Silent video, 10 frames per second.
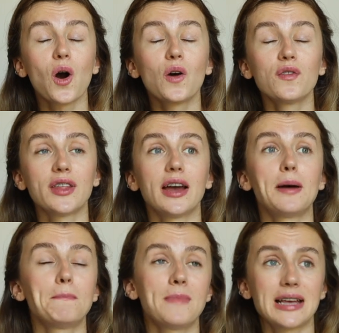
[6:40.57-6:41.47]
of
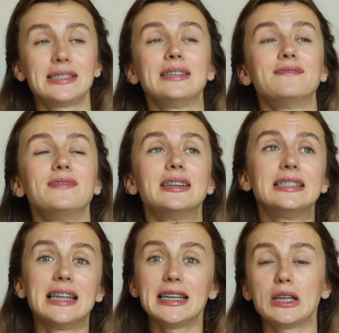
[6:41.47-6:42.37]
the massive
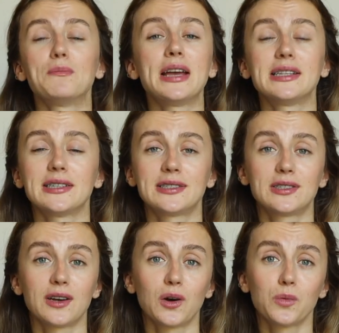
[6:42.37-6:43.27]
databases
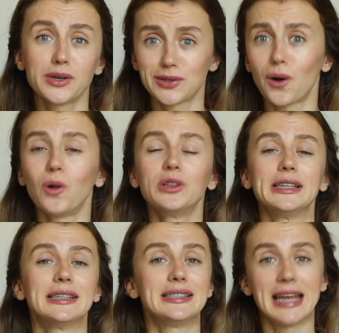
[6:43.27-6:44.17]
uh,
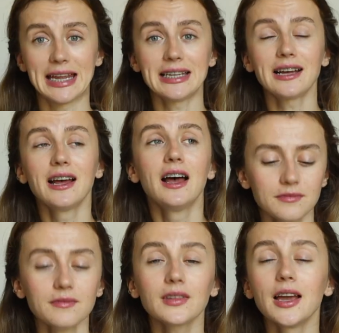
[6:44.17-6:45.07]
withholding data.
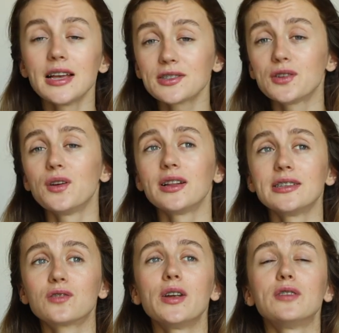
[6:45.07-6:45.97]
SQL
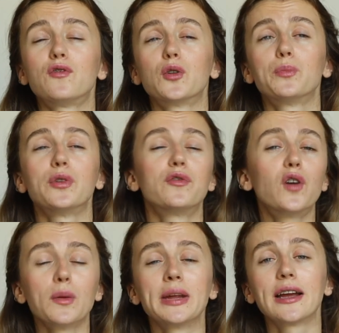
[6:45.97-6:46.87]
is great for
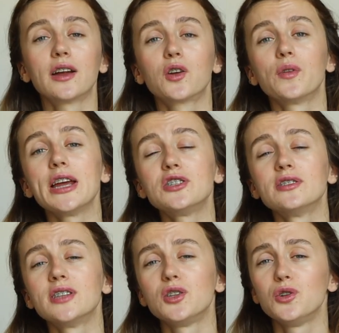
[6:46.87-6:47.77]
performing
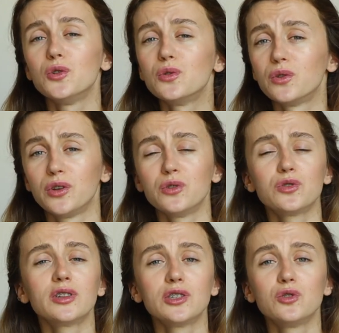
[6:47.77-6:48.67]
aggregation that you
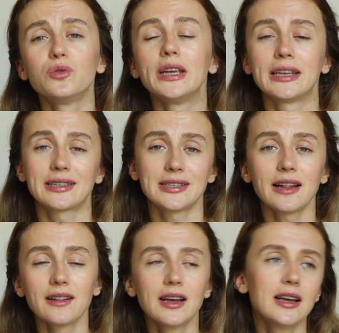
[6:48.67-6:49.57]
usually do in Excel,